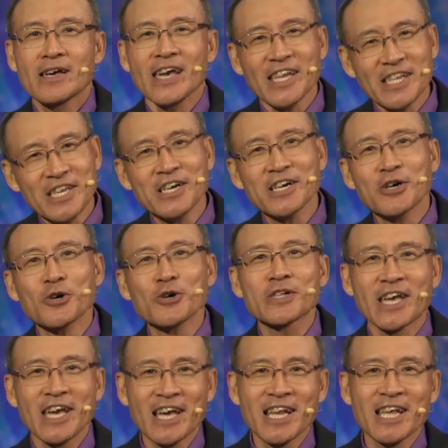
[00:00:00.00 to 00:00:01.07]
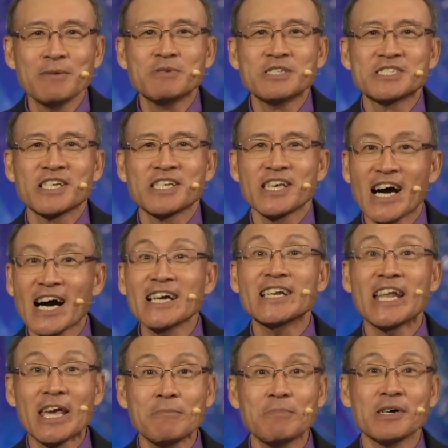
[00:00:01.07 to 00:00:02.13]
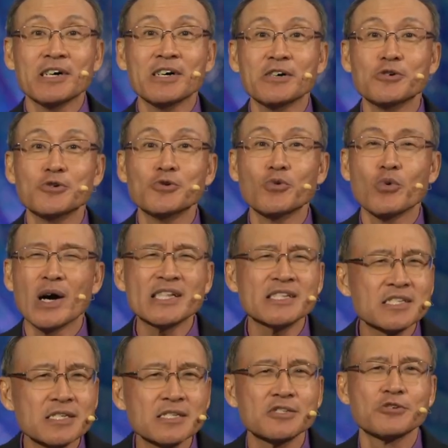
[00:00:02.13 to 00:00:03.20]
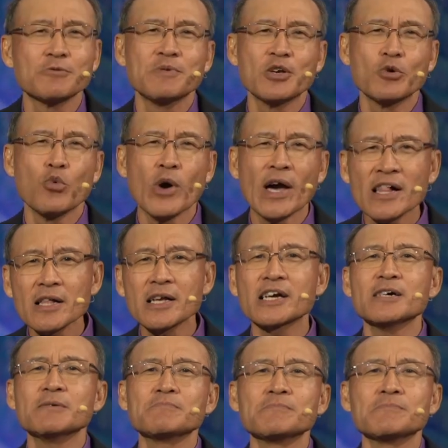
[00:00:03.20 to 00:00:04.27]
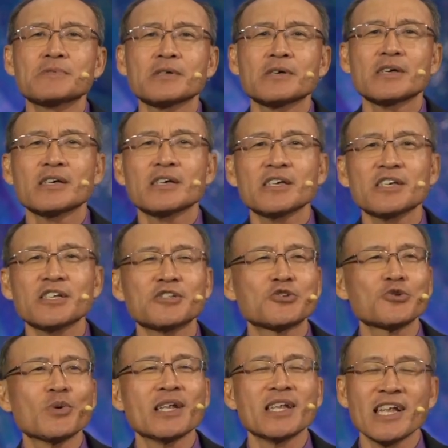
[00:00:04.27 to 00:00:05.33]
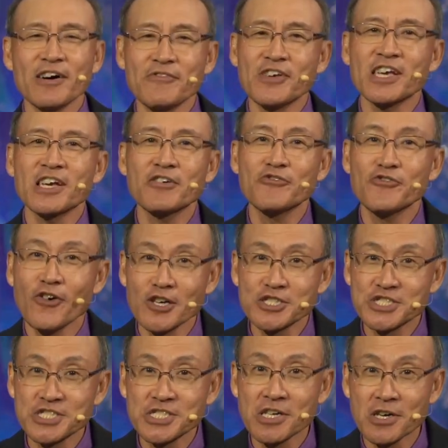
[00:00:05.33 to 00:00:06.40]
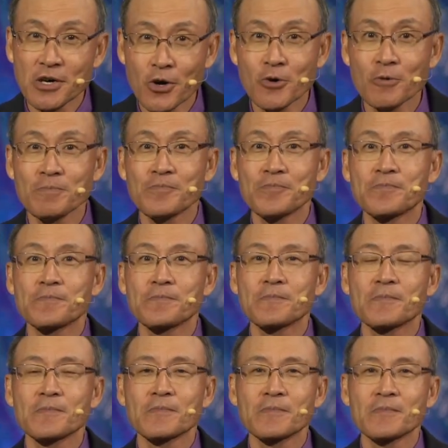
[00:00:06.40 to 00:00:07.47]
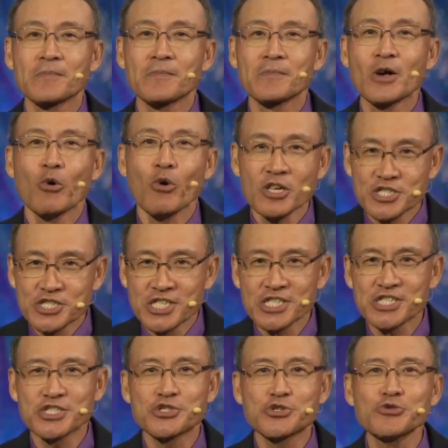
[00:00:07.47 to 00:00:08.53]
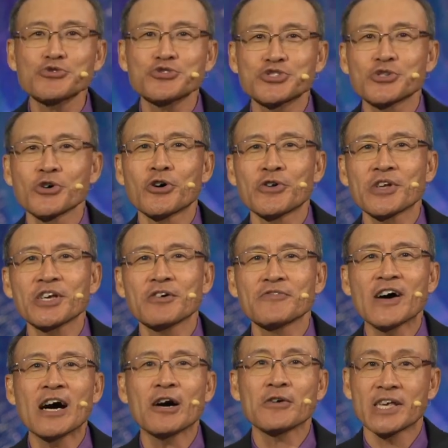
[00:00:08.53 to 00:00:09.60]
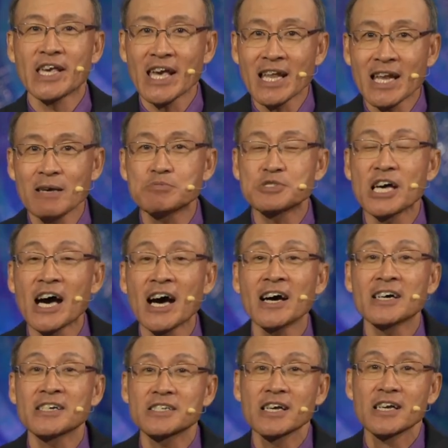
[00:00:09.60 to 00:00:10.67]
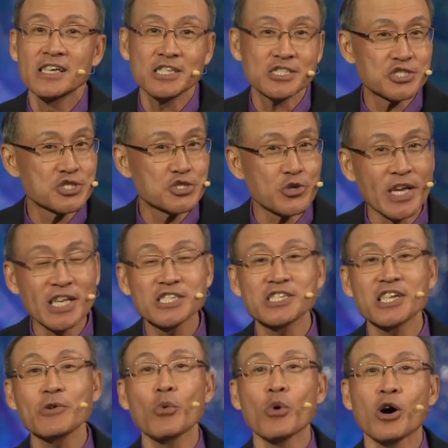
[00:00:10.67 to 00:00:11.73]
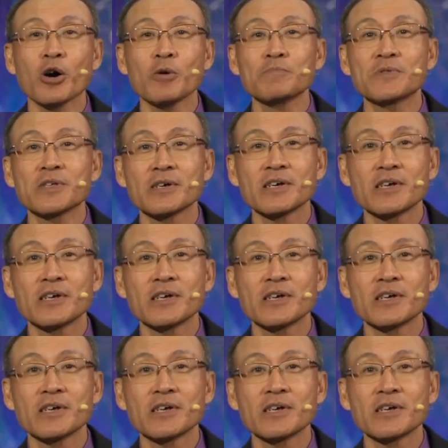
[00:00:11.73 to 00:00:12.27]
8-year-old Caleb is a young neighbor who wanted to be welcomed into a loving foster home. Watch this true story of how Caleb's heart is strangely warmed